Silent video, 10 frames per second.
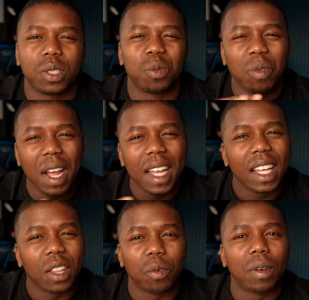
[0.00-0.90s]
is right
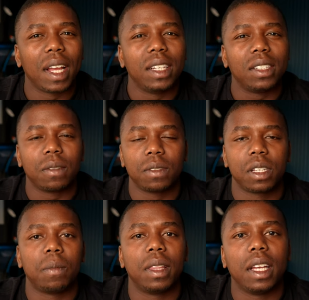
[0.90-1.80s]
in the range of
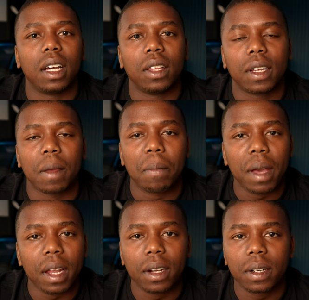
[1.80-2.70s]
some of the other
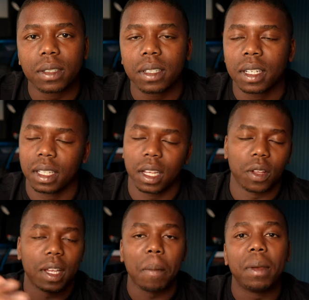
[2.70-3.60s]
competitors, the
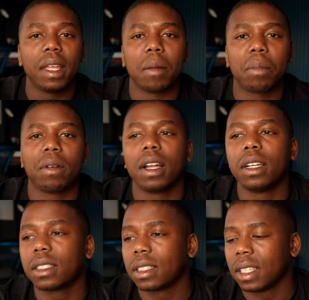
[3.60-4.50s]
other competing
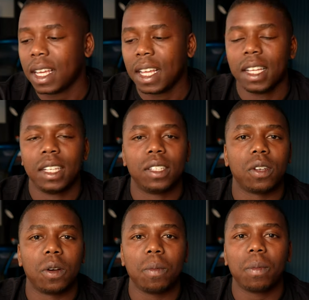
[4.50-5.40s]
products.
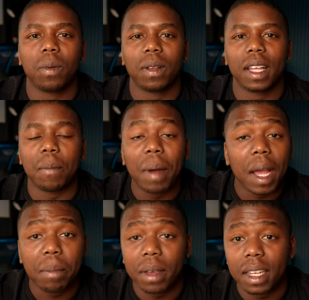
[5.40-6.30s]
So in my
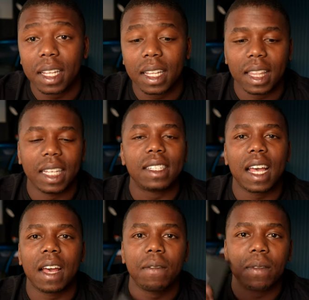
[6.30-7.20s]
opinion, these
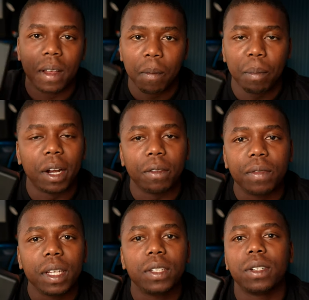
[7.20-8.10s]
have better
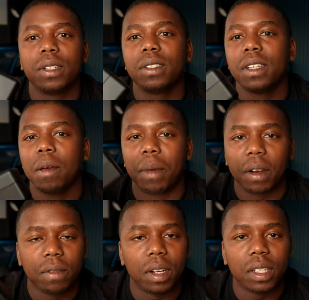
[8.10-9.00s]
features, better
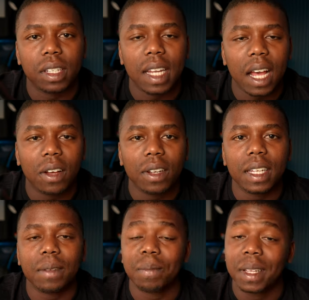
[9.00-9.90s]
functionality,